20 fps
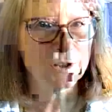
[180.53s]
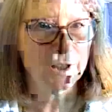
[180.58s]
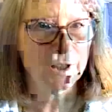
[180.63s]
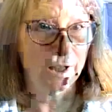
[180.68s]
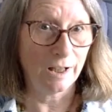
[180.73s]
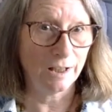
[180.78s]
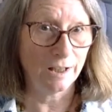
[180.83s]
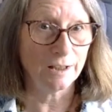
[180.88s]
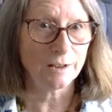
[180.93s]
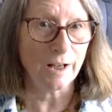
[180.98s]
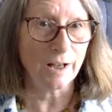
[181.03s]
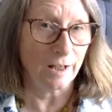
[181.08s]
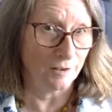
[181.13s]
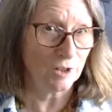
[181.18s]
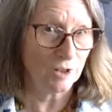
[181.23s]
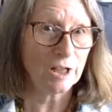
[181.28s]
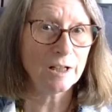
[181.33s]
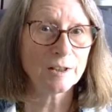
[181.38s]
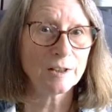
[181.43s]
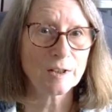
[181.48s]

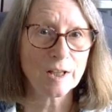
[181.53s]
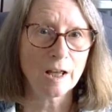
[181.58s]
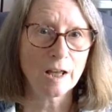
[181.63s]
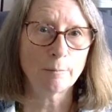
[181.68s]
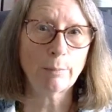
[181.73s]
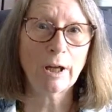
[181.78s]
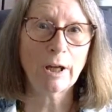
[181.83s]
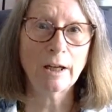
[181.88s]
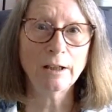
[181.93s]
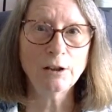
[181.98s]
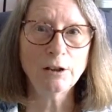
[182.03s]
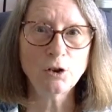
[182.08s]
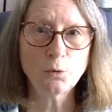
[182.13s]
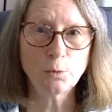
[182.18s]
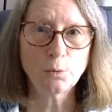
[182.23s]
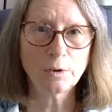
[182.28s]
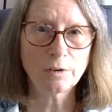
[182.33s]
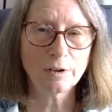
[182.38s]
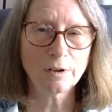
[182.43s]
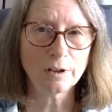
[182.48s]
here's that page
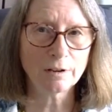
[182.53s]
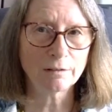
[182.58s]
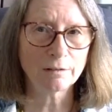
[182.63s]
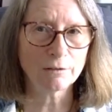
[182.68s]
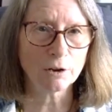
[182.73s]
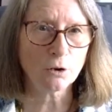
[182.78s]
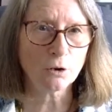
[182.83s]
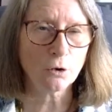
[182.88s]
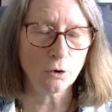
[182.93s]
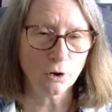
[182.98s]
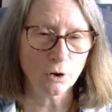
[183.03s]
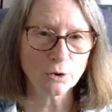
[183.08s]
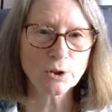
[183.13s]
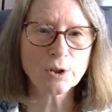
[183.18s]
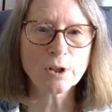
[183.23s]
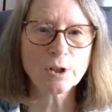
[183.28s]
with the cross